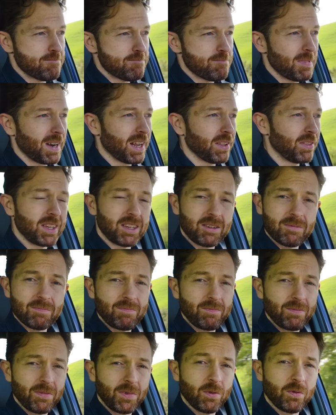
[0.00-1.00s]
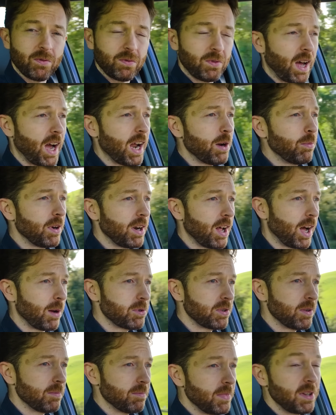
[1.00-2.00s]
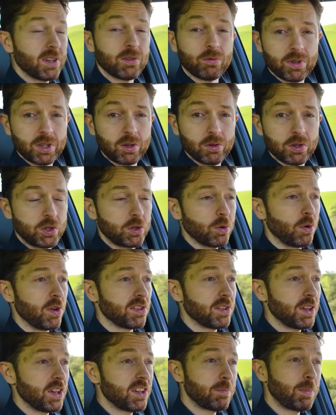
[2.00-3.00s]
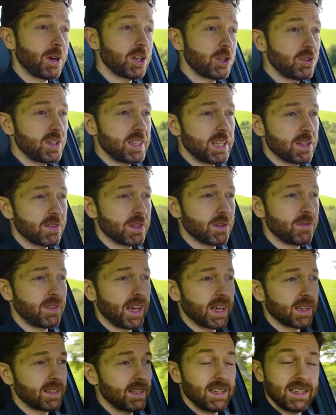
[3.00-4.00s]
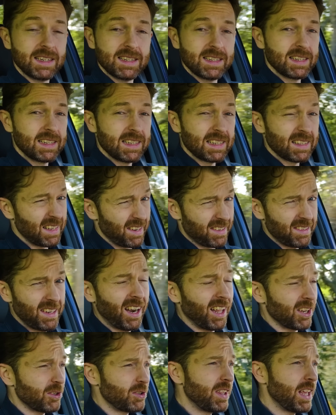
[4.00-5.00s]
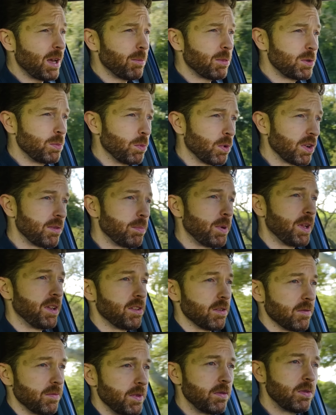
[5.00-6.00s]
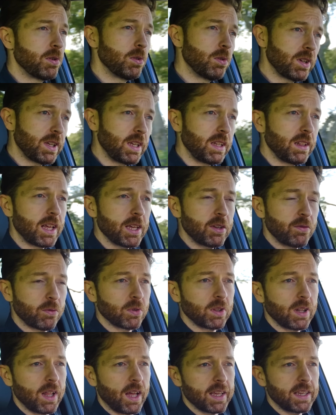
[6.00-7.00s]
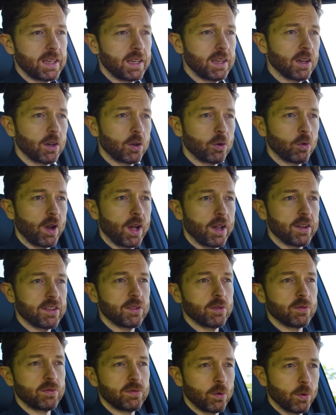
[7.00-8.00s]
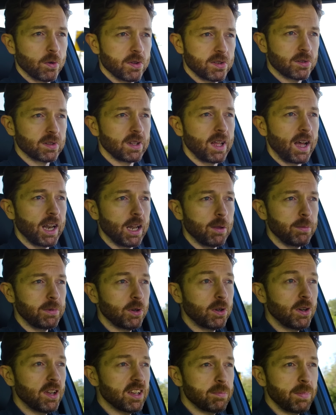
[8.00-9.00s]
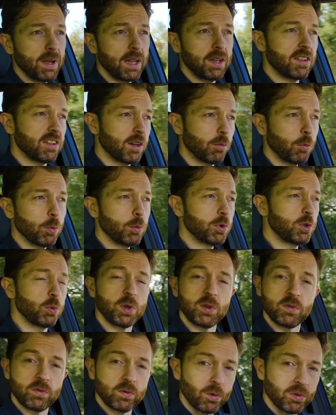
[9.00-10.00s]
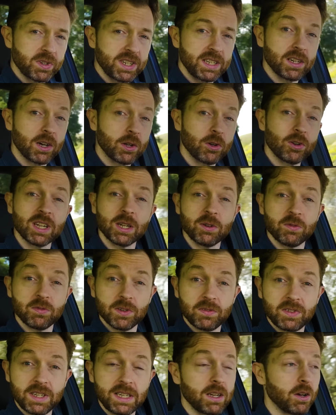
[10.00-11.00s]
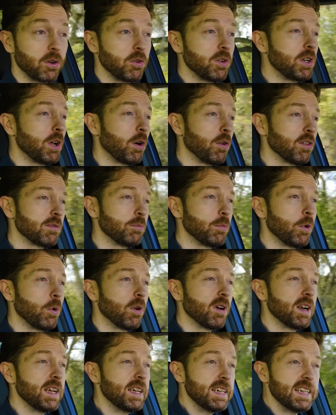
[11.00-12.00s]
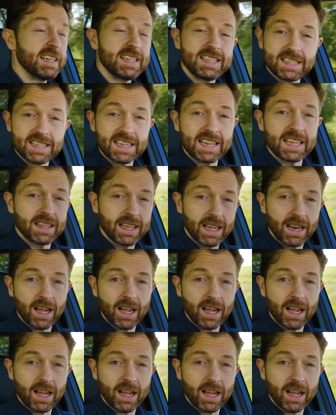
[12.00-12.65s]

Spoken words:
And I think the hybrid option is a really good choice, especially given the fact that it's not actually that much more expensive. If you're looking like for like across the Forester lineup, you're going to spend somewhere between $1,400 and $1,500 more to get that